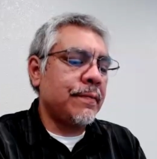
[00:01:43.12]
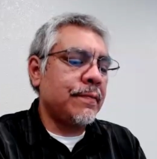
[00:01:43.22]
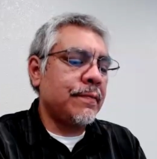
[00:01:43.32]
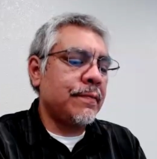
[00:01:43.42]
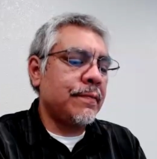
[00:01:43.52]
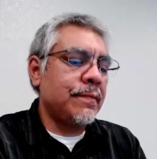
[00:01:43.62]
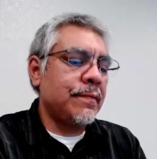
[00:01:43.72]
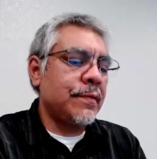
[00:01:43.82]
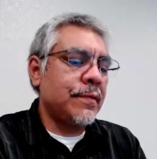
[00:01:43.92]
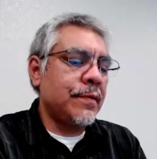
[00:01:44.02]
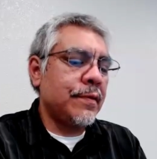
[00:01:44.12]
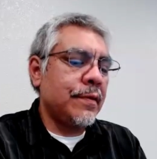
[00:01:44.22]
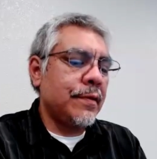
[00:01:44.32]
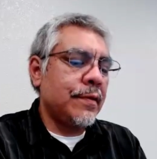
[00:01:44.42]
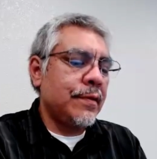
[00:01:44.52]

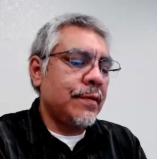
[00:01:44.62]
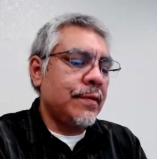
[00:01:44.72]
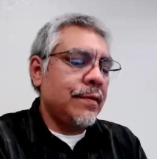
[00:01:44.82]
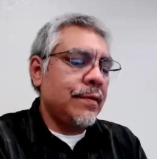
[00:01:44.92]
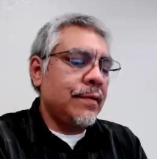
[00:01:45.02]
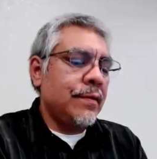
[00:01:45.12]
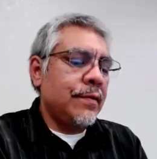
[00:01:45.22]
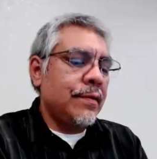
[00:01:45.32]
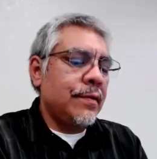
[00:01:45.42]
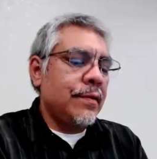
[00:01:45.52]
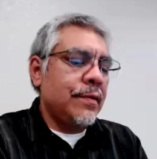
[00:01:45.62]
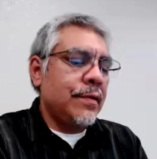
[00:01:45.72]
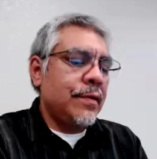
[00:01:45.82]
No one is speaking in this clip.